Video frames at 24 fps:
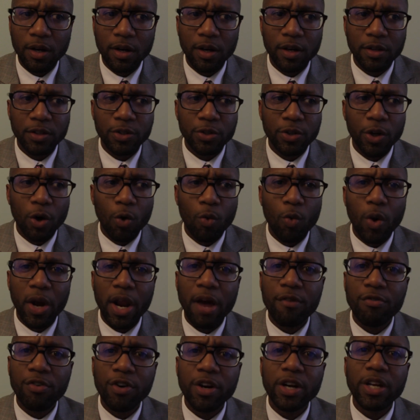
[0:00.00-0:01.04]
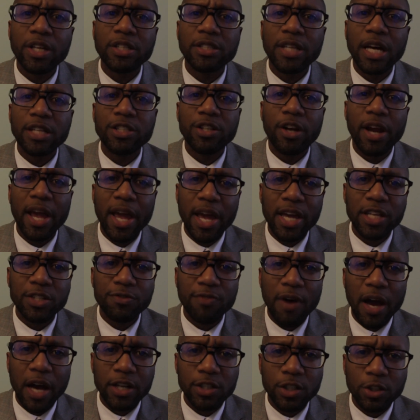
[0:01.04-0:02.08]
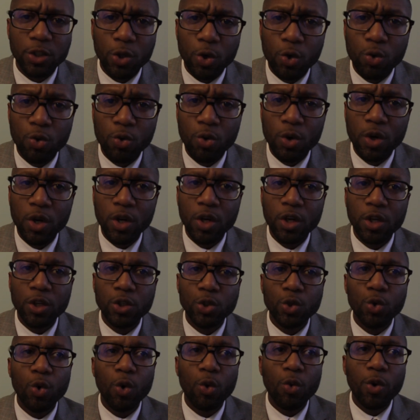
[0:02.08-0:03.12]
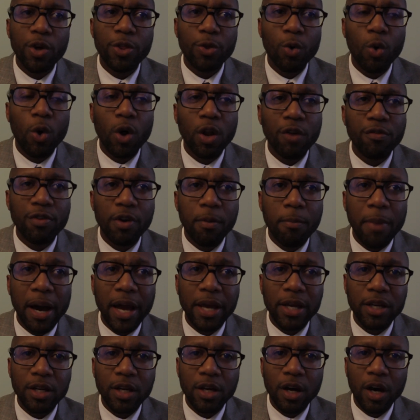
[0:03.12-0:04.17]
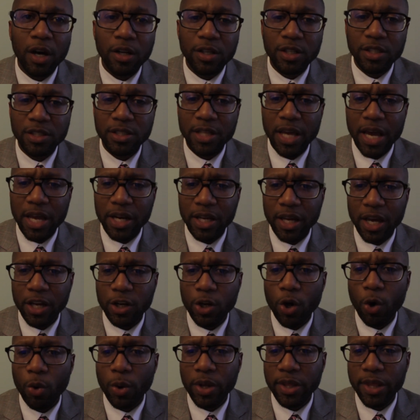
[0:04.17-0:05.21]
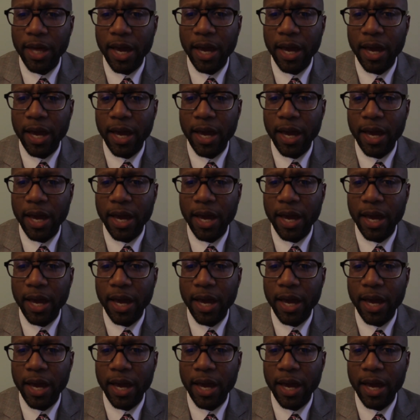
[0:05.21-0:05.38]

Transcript: Uh, you know, whatever it is that your hands find to do do it with all of your might, understanding and knowing